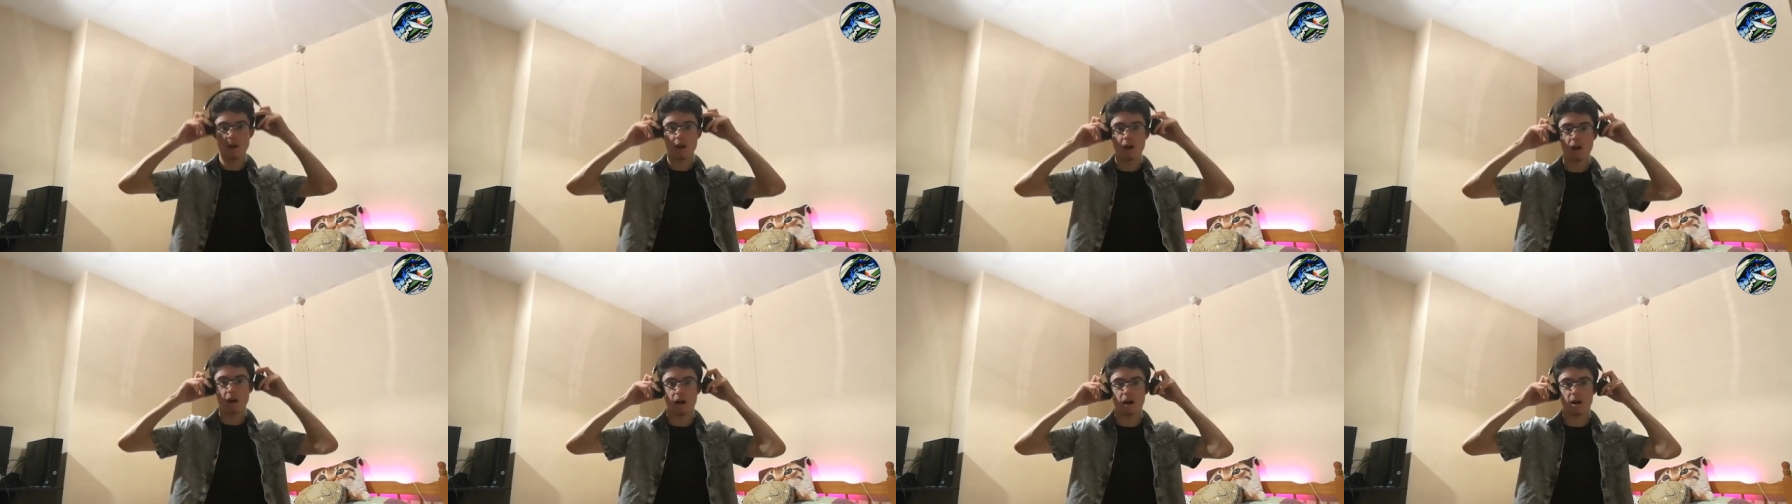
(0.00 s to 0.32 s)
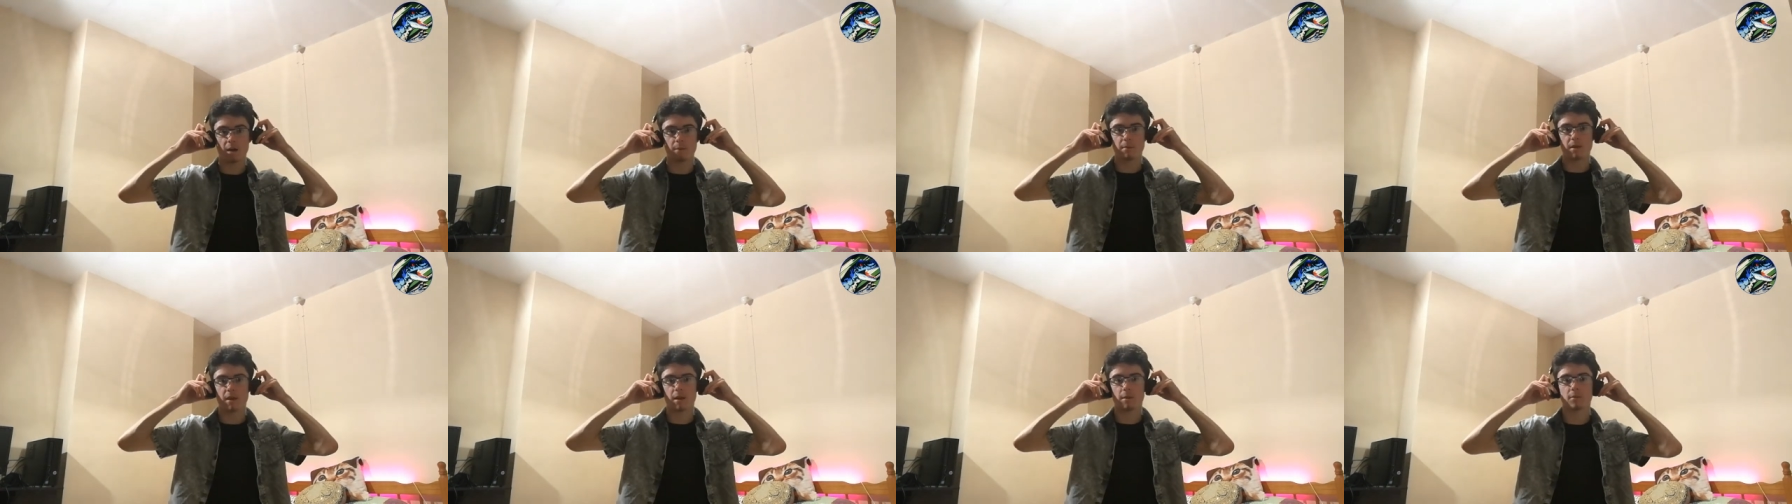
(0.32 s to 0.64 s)
I'd
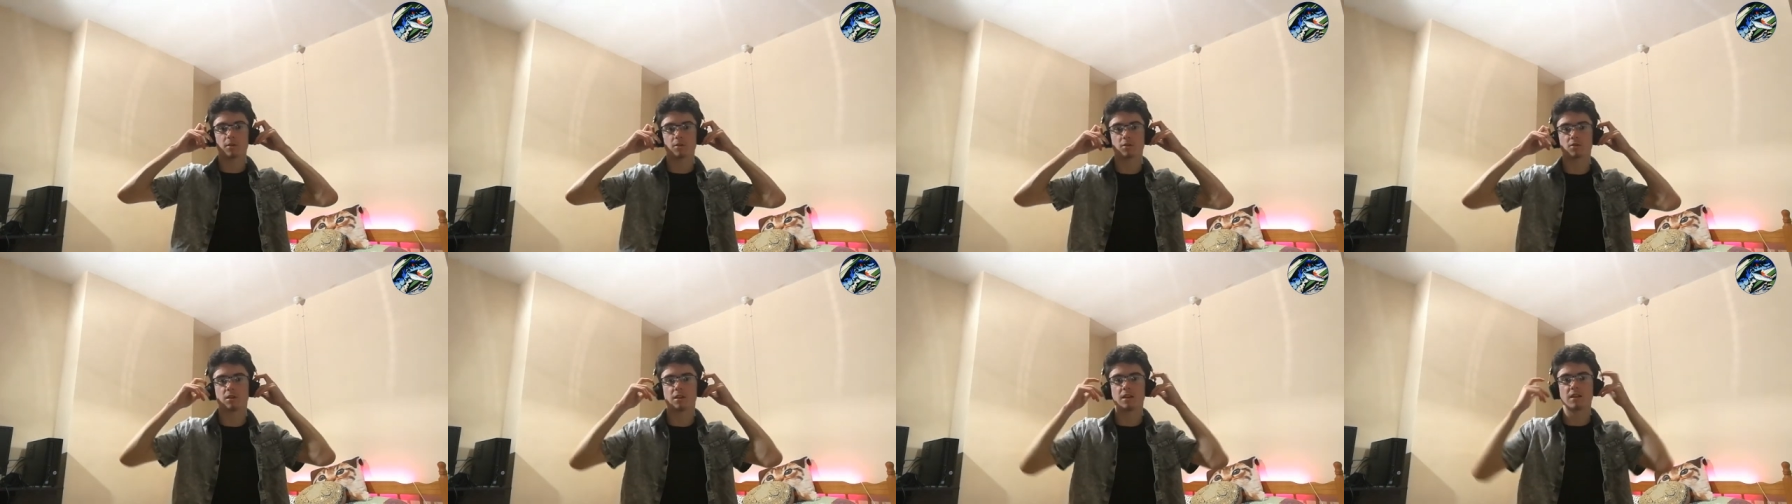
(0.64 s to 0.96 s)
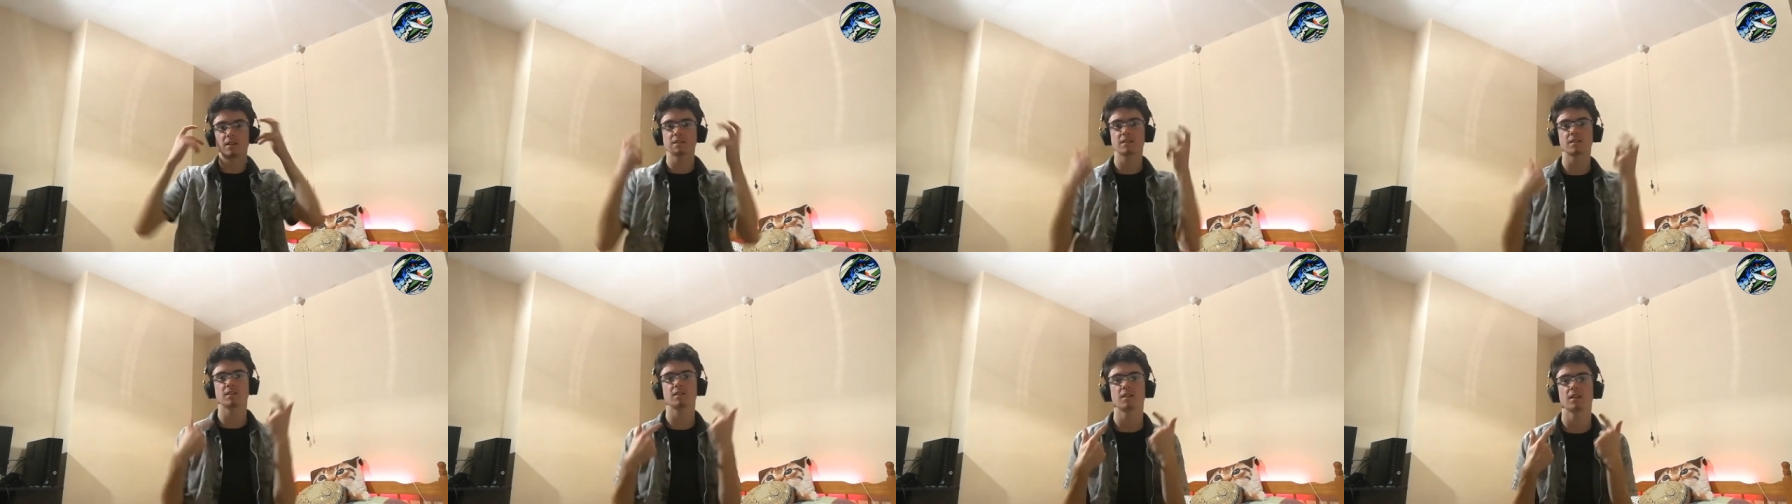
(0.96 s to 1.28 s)
be able to
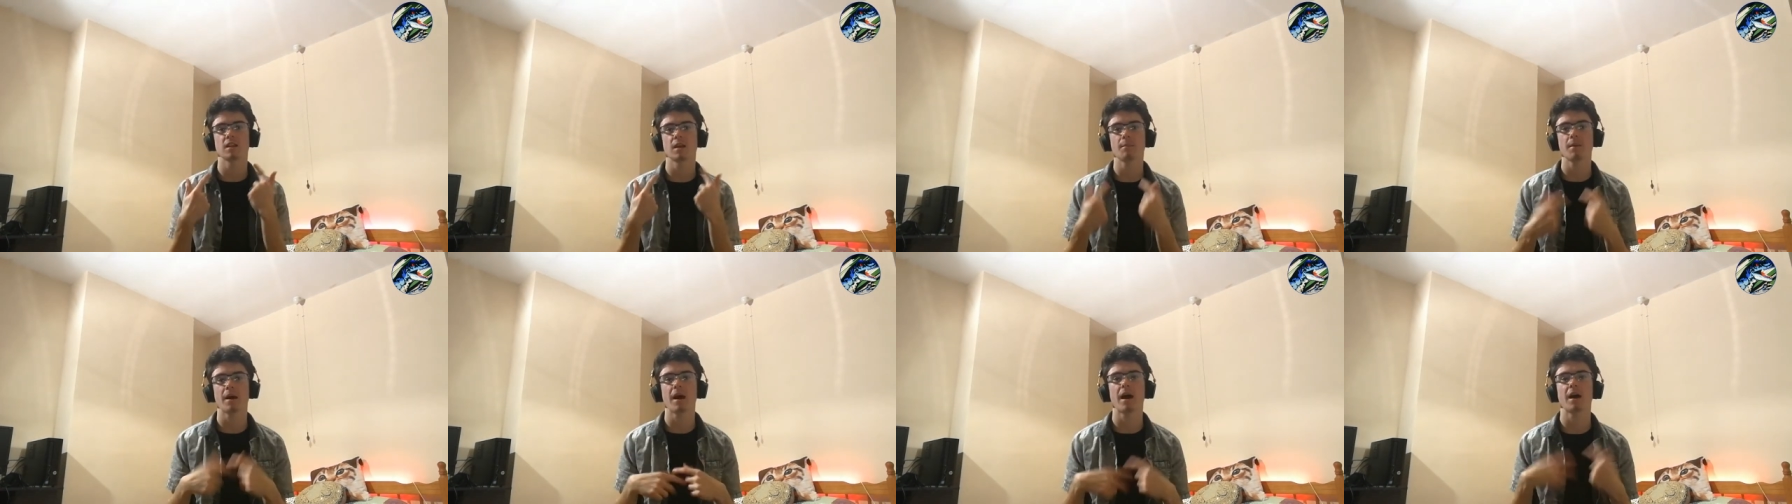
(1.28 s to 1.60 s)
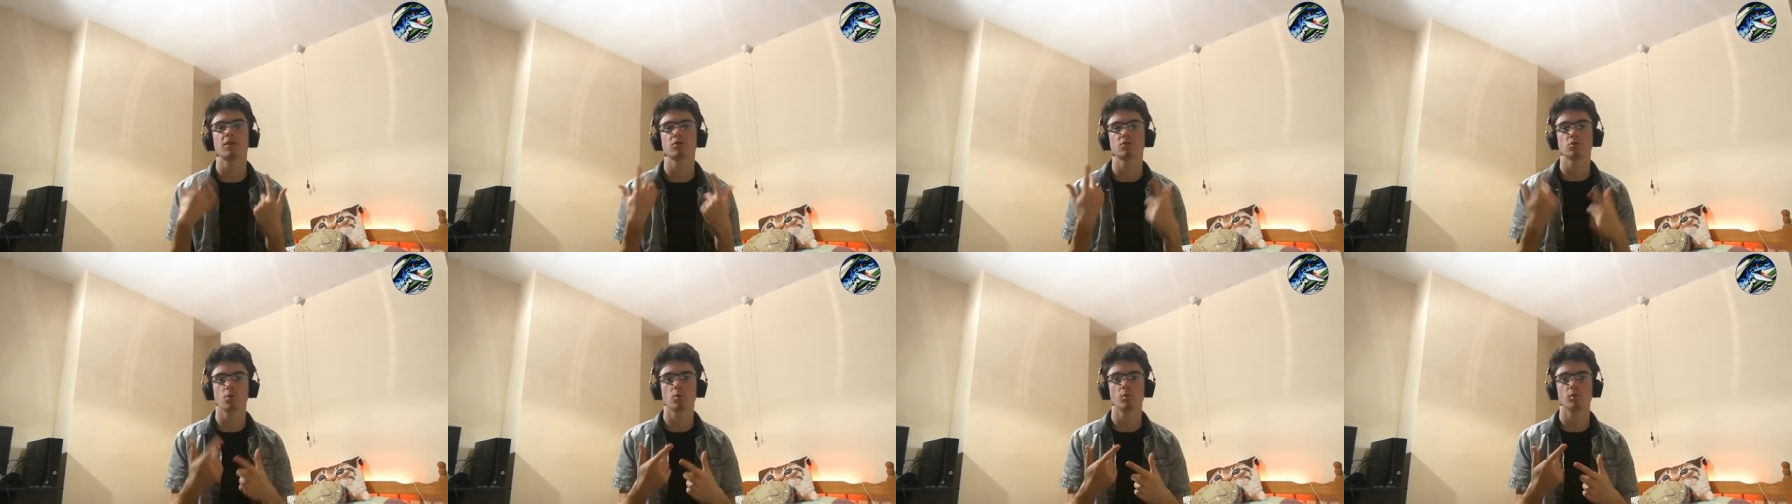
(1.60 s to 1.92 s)
listen to them and
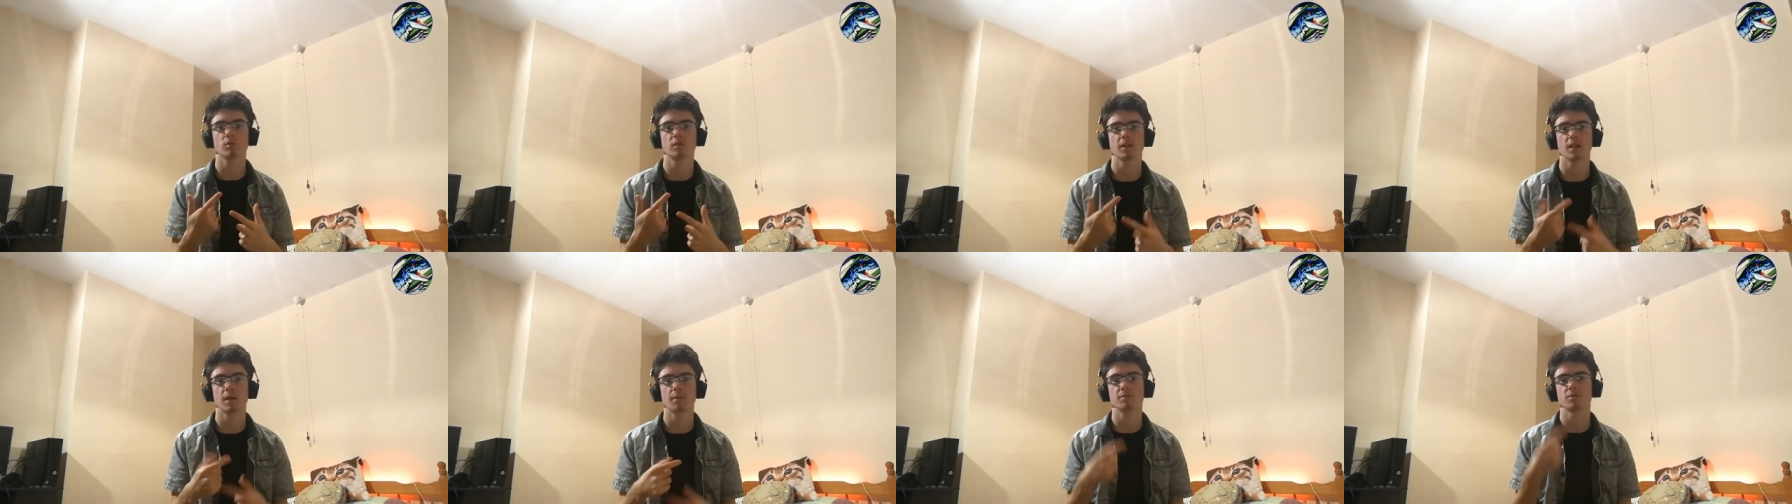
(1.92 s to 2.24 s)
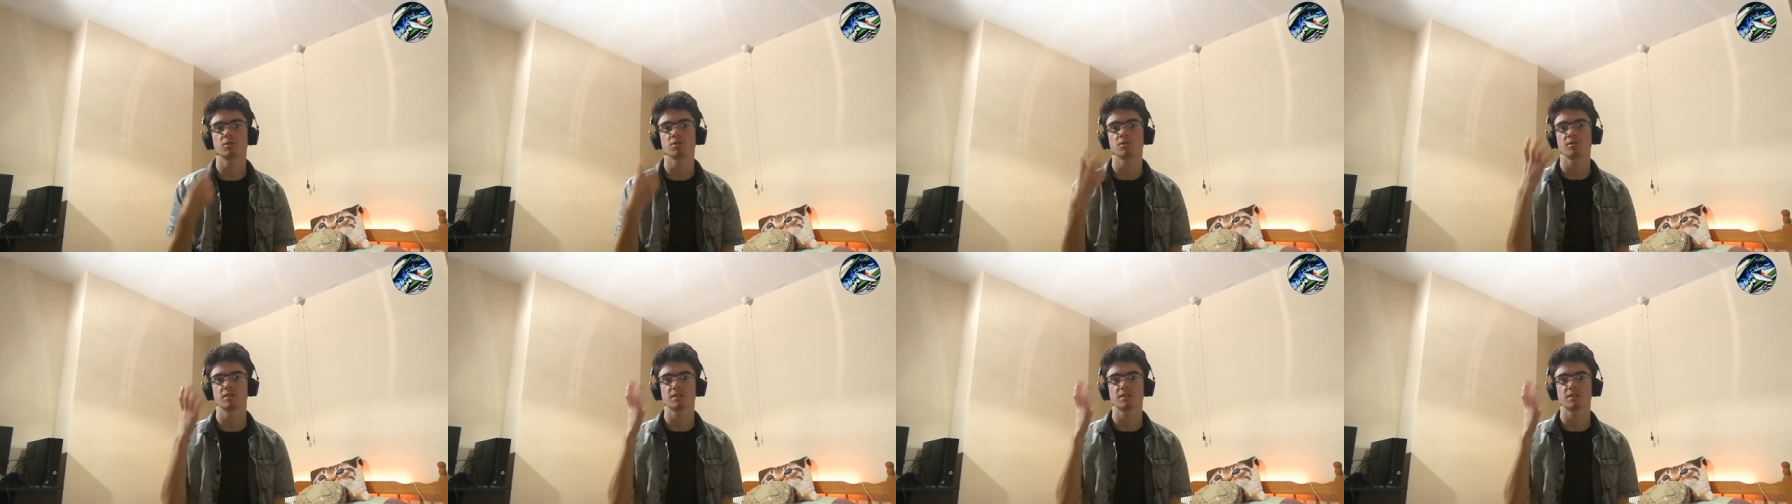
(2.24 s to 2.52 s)
talk to them, so it's a